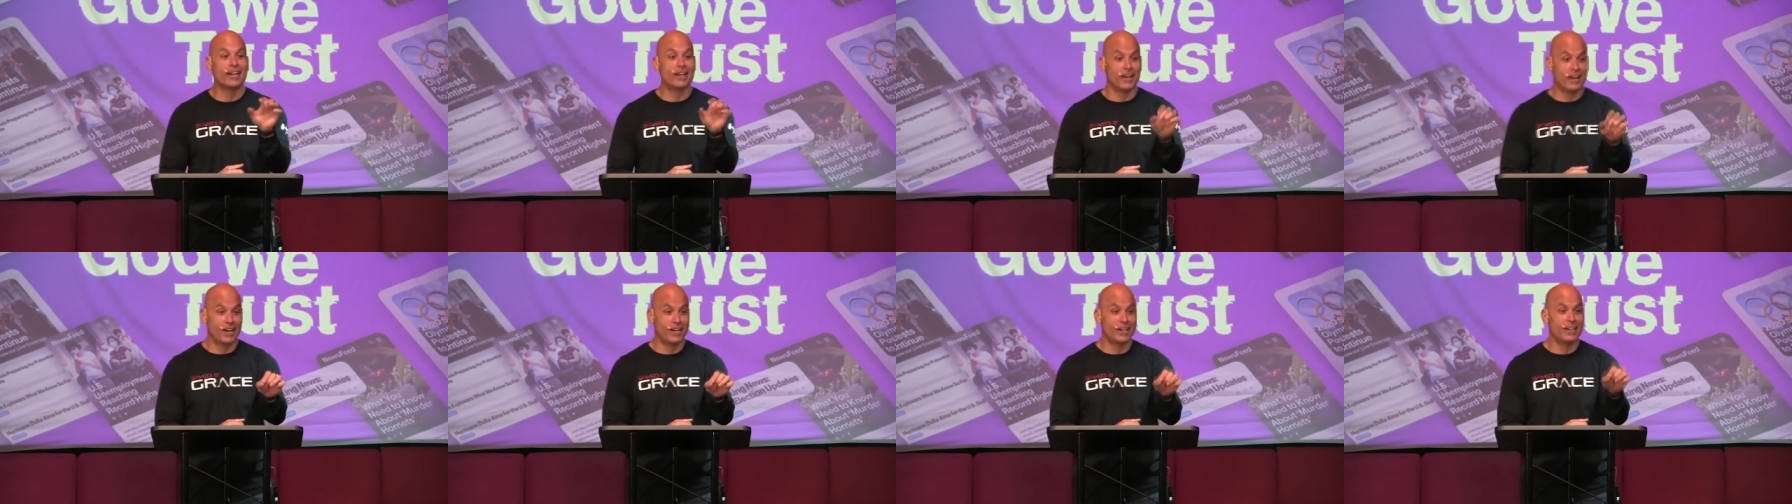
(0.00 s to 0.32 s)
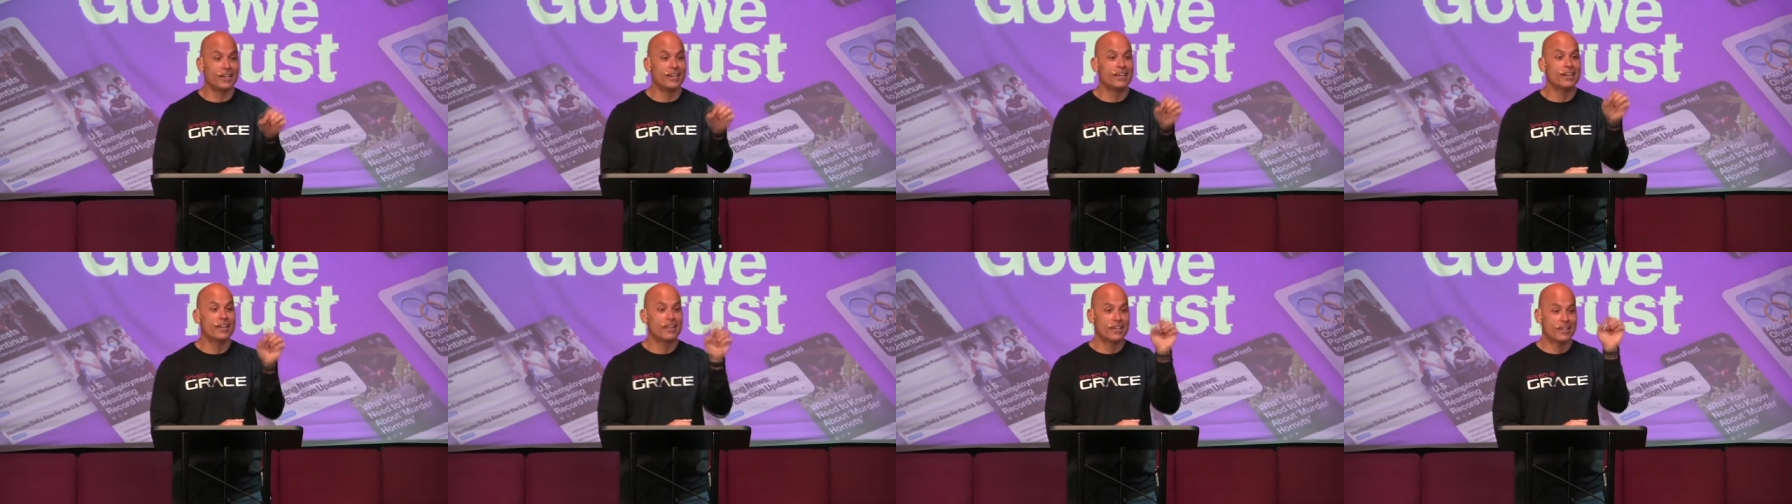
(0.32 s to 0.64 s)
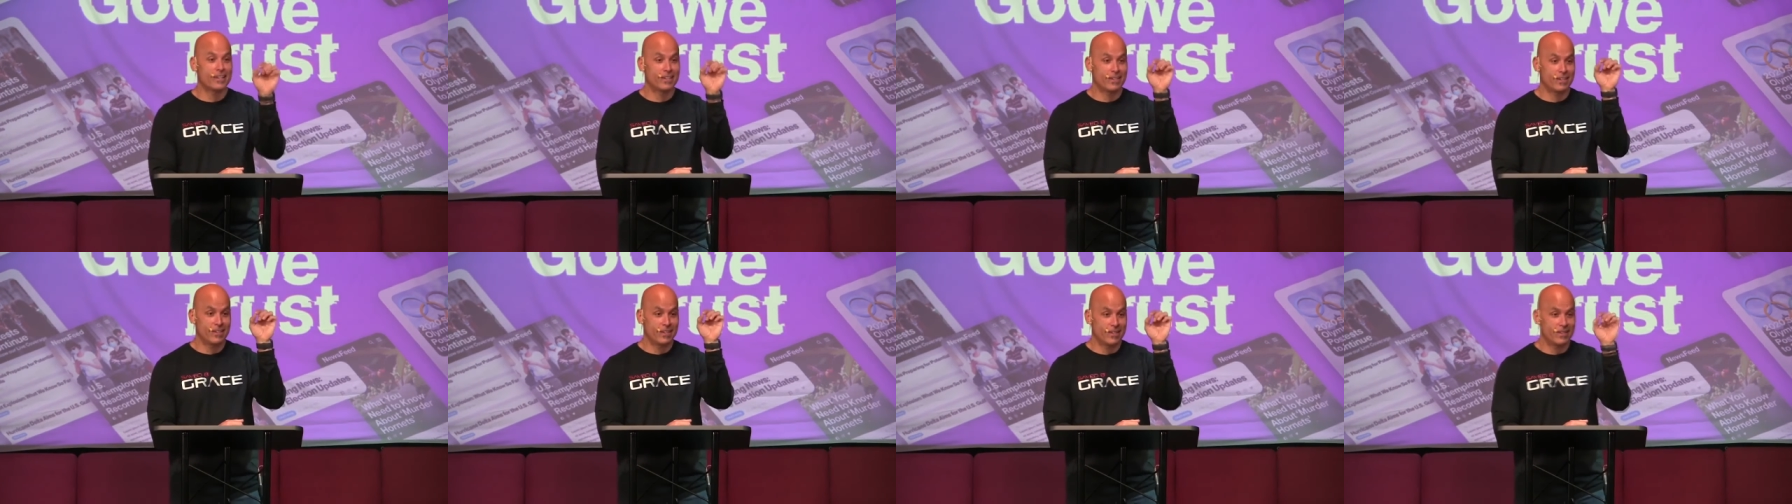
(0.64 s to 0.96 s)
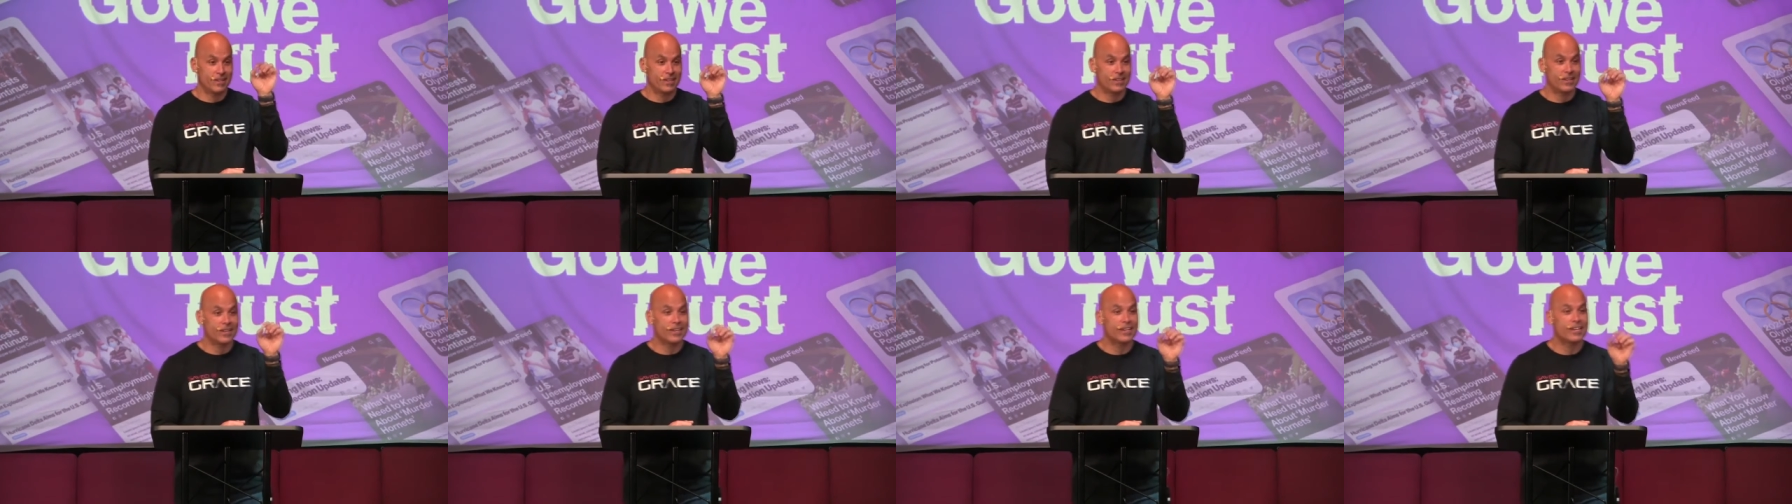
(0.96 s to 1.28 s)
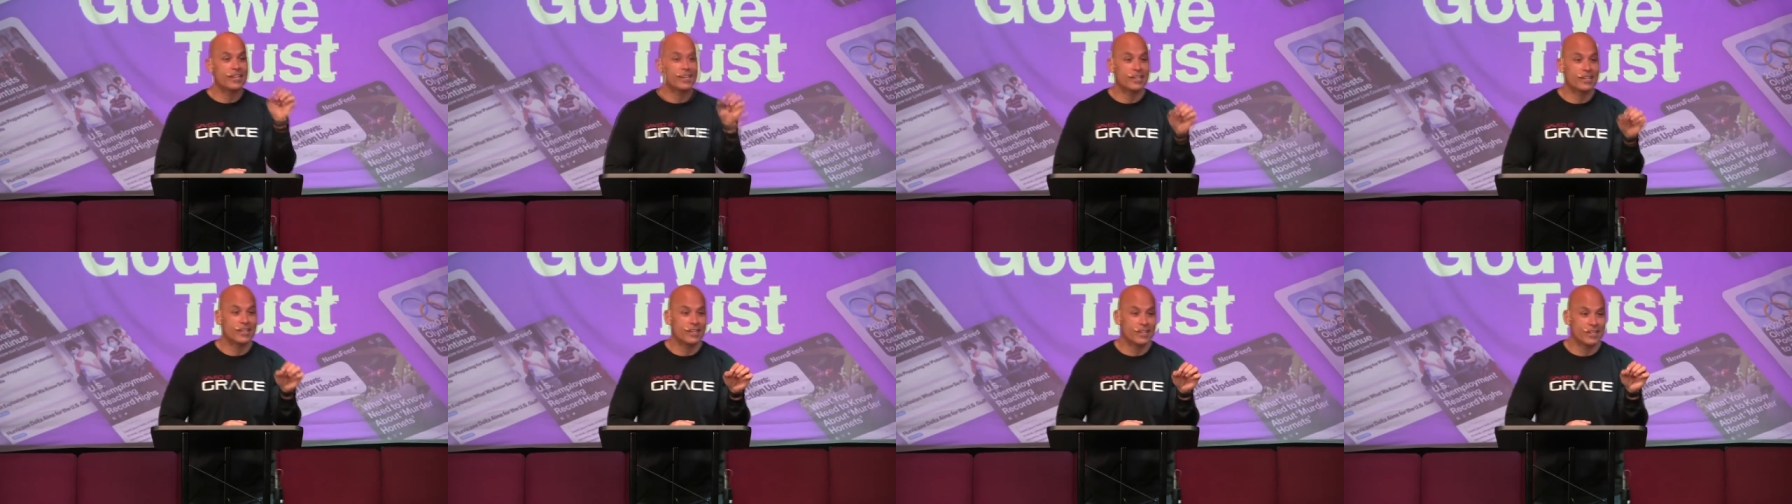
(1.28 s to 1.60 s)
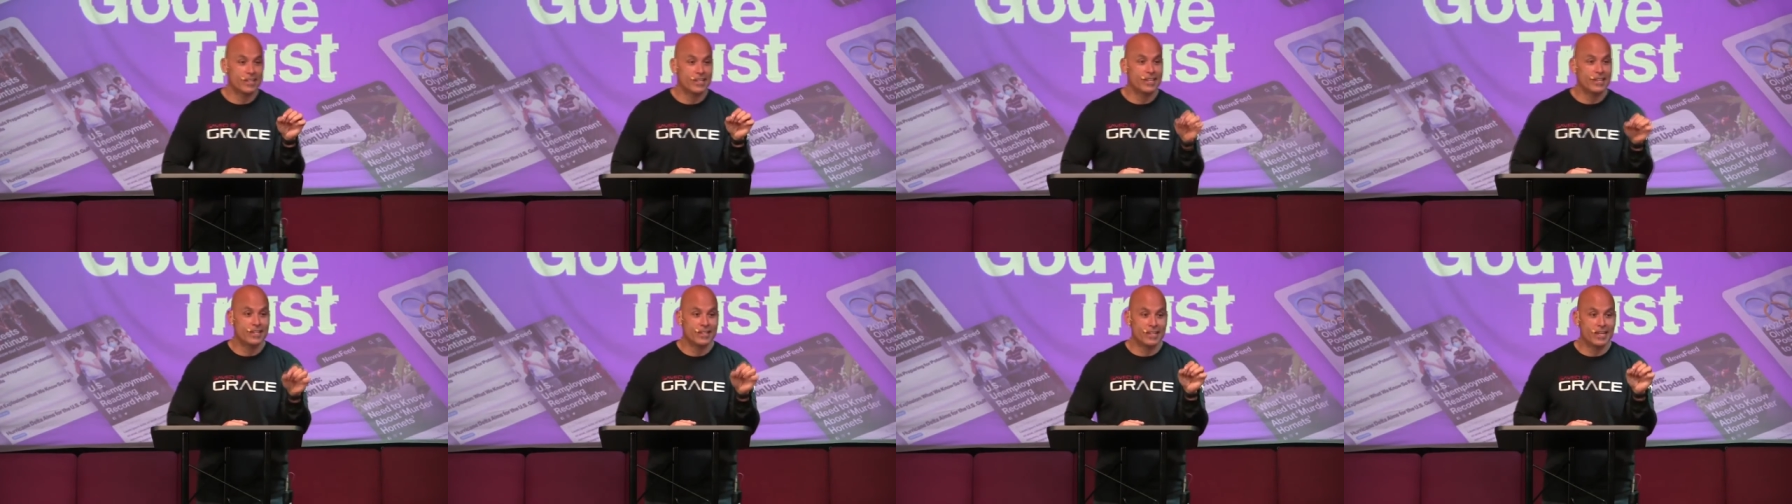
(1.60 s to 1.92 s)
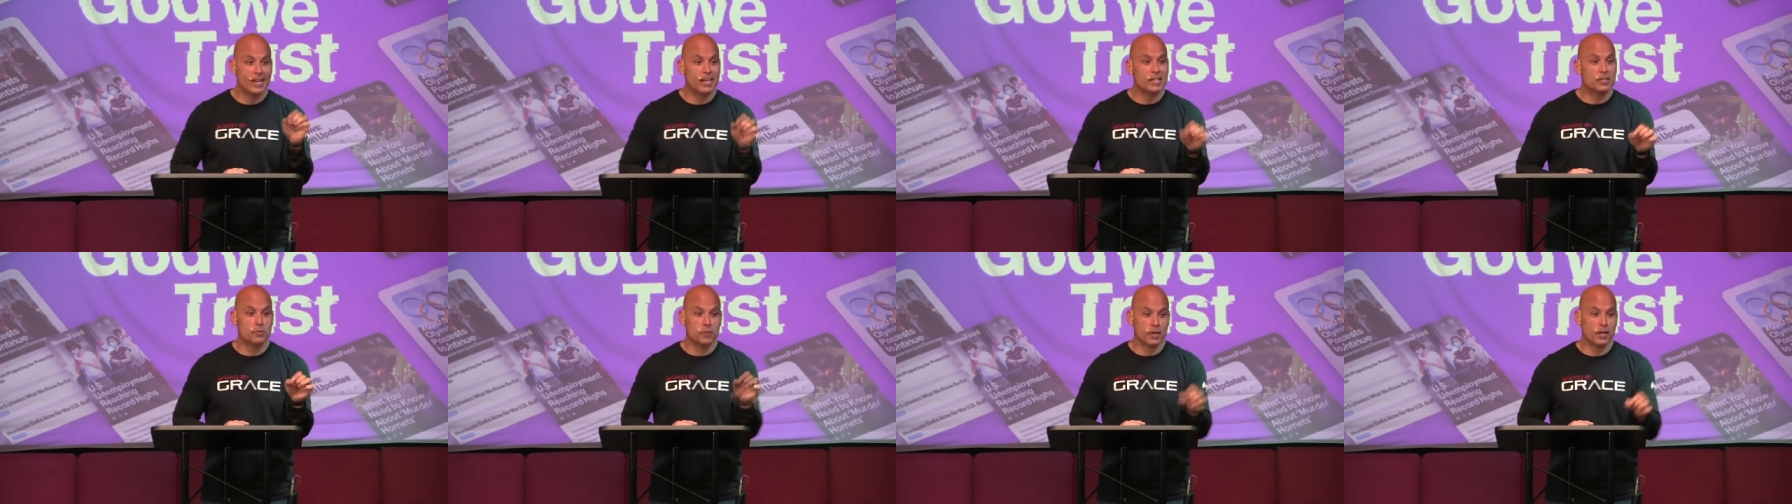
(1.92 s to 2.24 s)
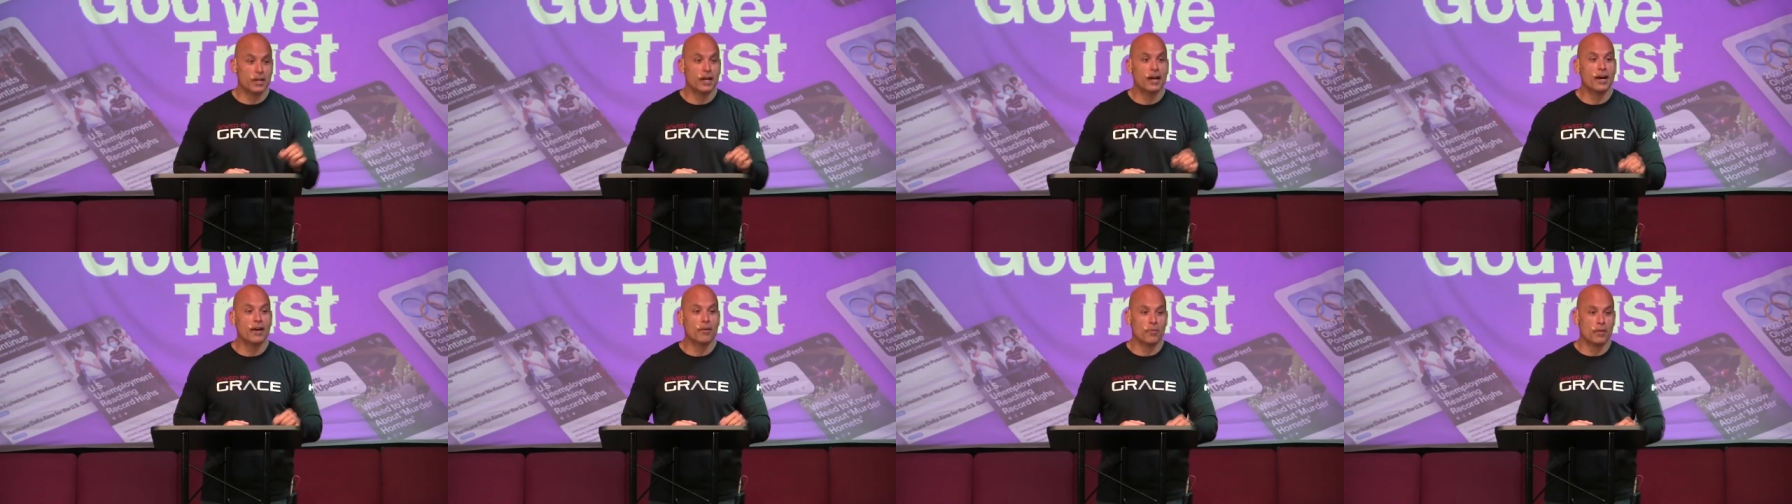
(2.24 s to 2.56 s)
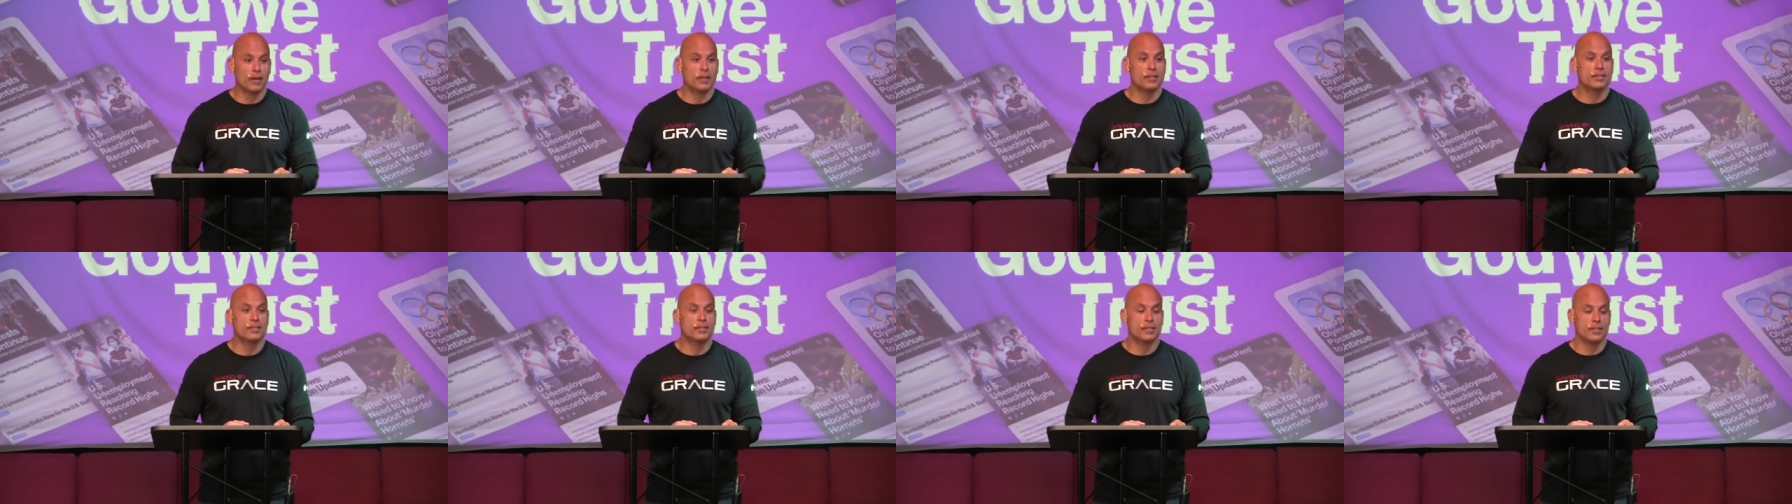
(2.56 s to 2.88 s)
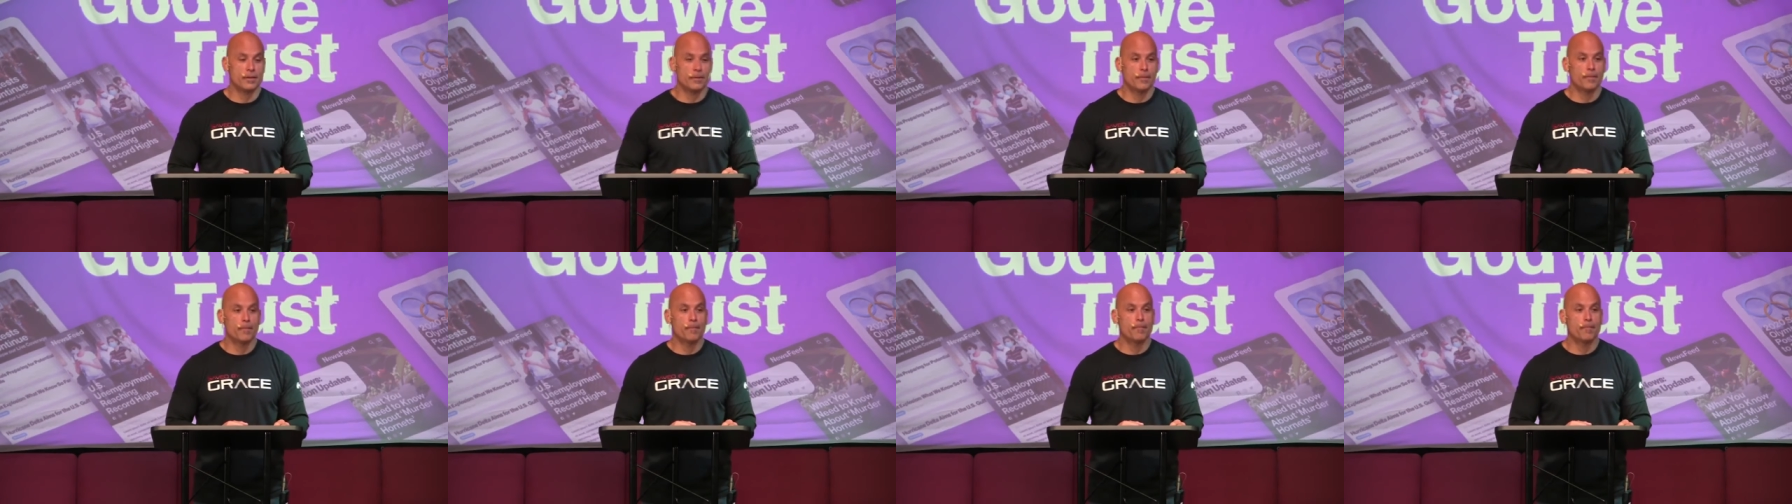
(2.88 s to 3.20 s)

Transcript: God, that's where God wants you.